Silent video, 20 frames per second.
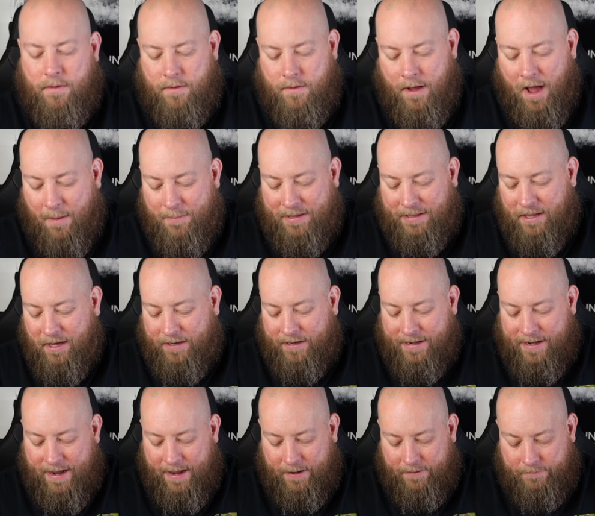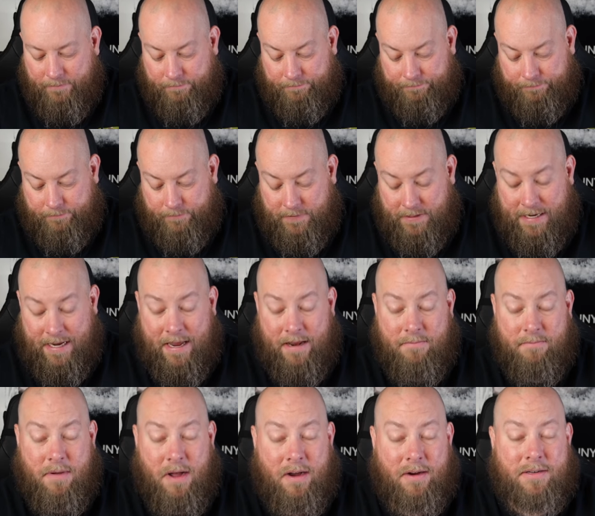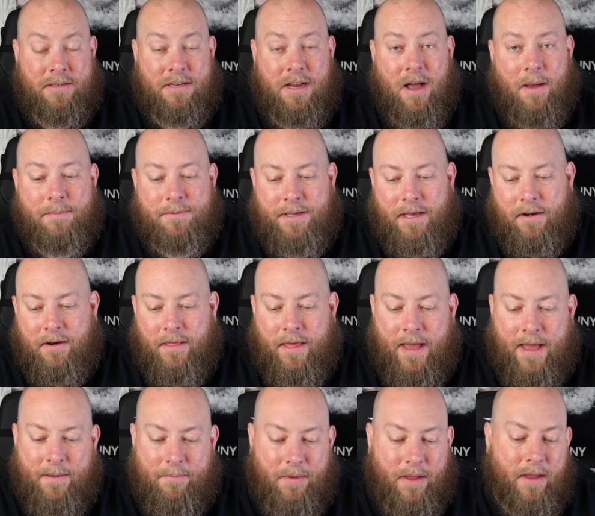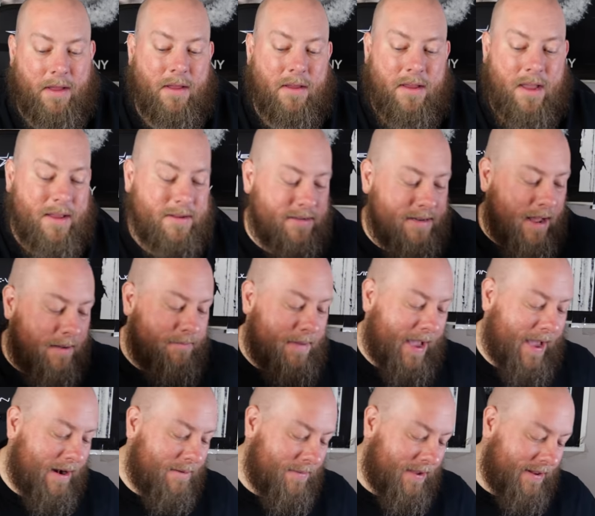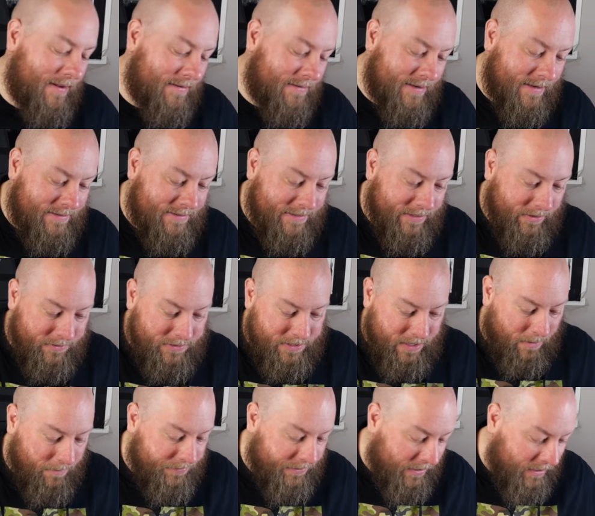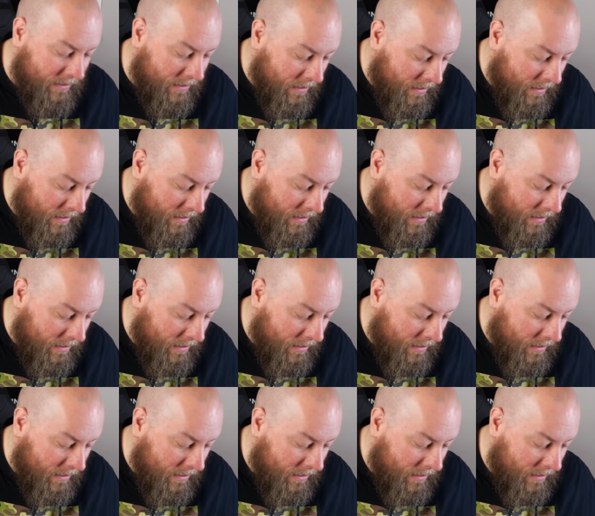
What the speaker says: I'll be lucky to get 10 bucks tops out of that, but it's not bad. I mean, it's still something.